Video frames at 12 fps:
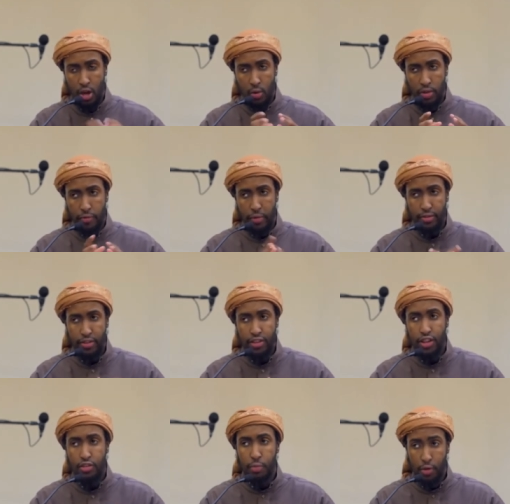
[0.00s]
We've
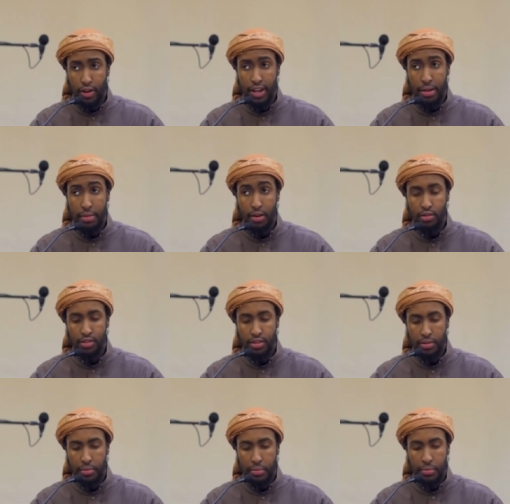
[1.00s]
previously spoken about
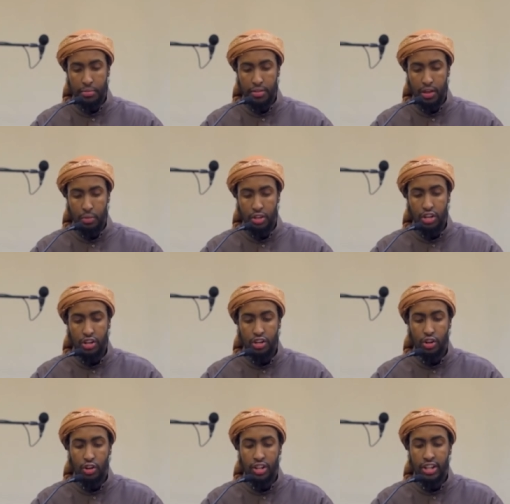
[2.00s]
and we
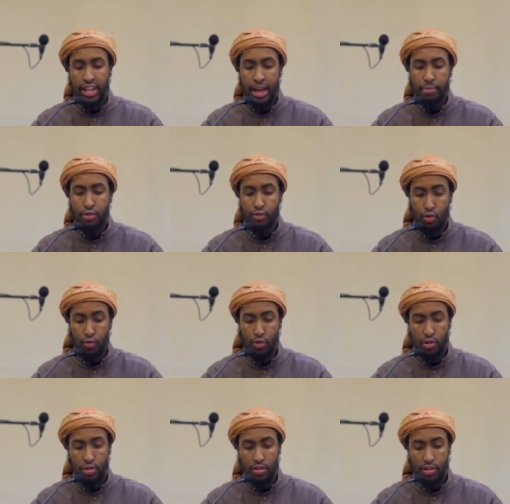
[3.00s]
touched on the types of
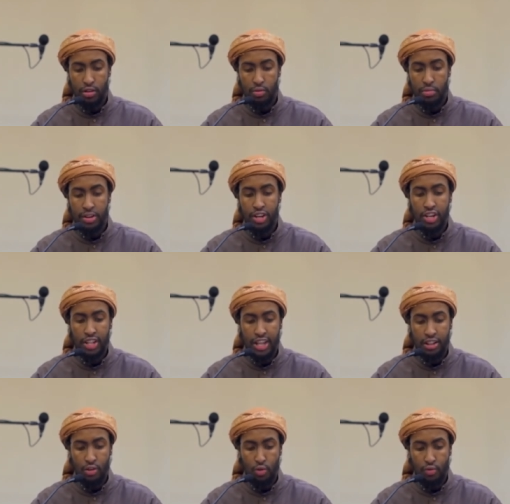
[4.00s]
kufr and we mentioned
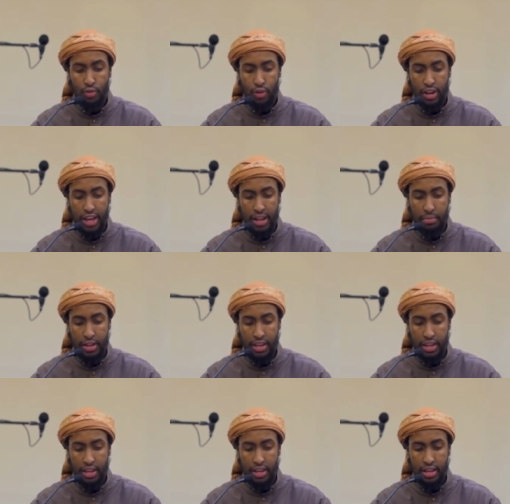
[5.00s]
that the kufr can
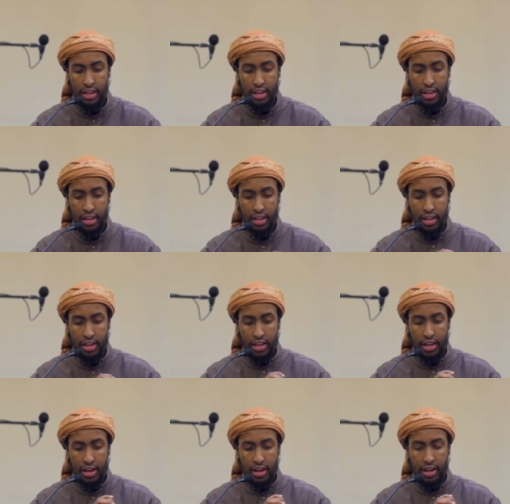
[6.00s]
be
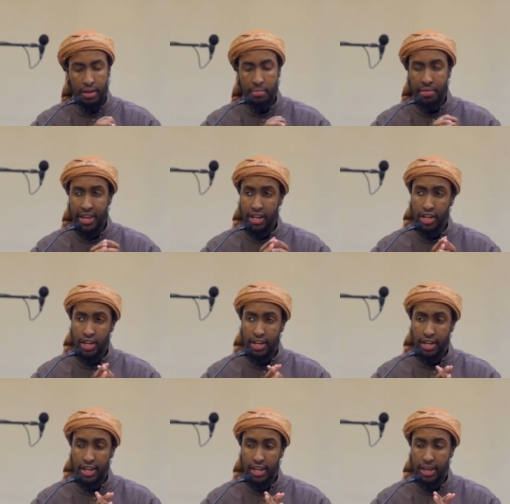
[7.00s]
uh, major
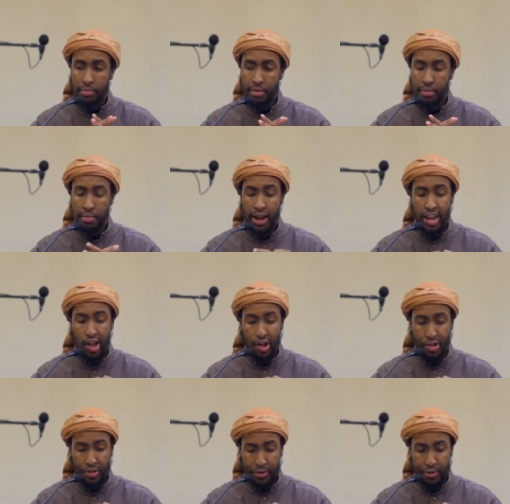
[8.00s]
and it can be minor.